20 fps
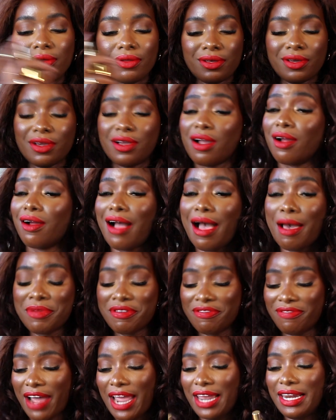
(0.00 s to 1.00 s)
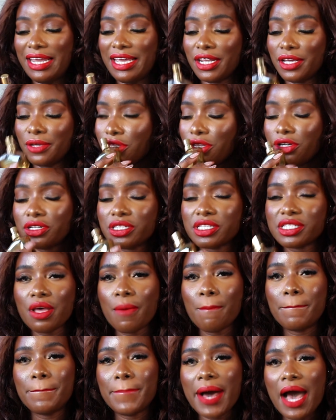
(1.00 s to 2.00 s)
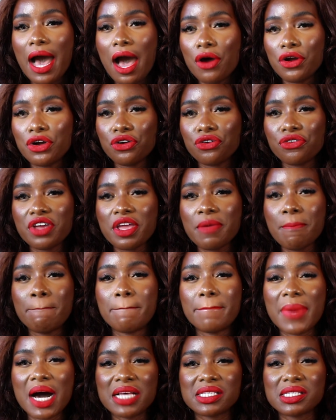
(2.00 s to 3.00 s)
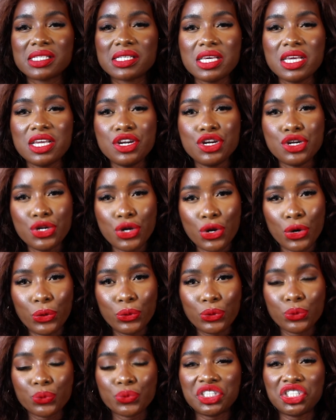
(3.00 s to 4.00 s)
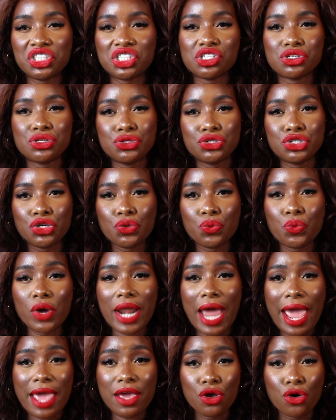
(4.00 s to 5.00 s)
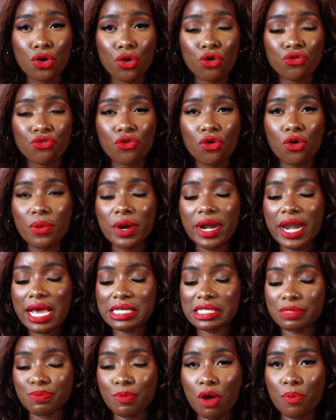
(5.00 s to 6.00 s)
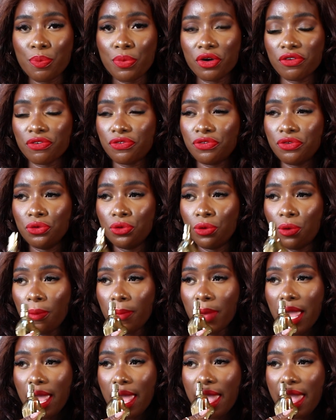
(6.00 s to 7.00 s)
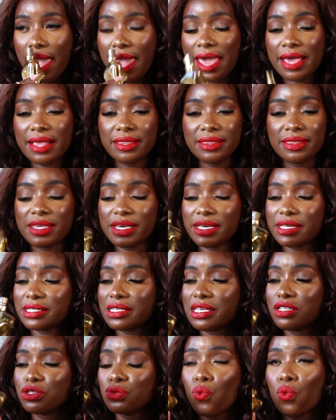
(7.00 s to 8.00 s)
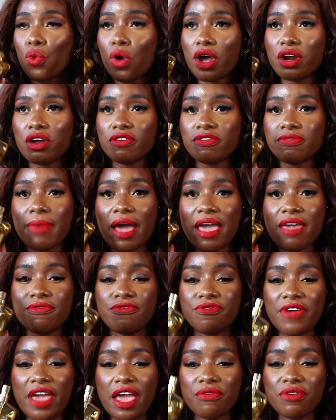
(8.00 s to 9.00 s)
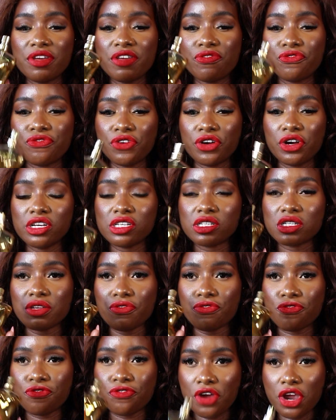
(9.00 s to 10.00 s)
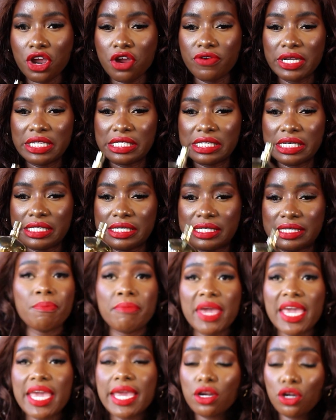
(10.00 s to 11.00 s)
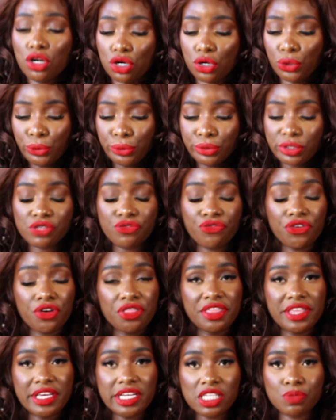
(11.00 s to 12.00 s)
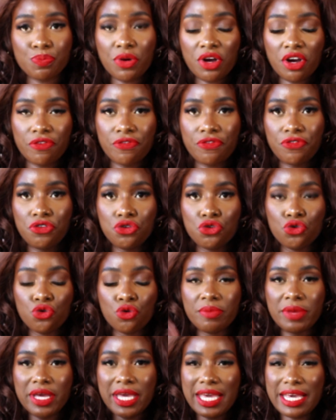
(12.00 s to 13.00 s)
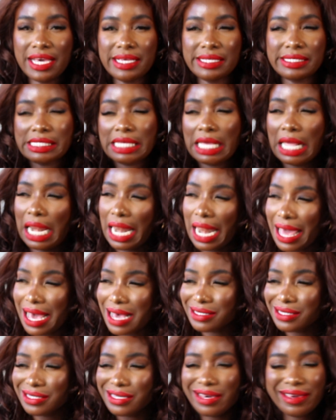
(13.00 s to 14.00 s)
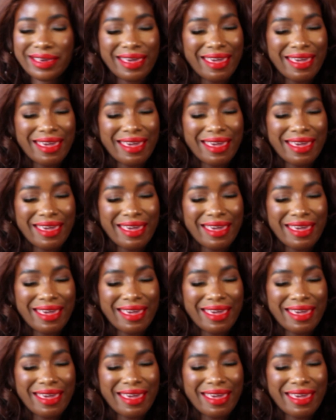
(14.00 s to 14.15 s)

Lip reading: Girl, I'd be violating. There's some powdery musky note, which is usually what I go for when I smell perfume, and this is one of my very first fragrances. The main notes for this perfume is classic